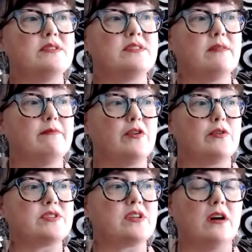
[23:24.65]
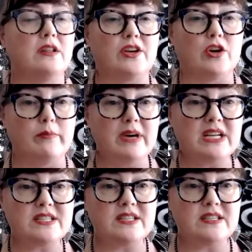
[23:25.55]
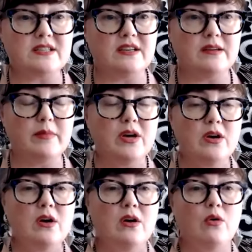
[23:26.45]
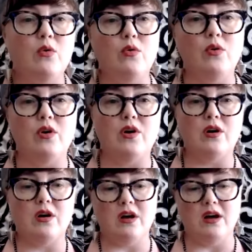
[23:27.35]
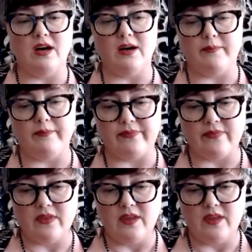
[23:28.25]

some folks call it hermeticism or um,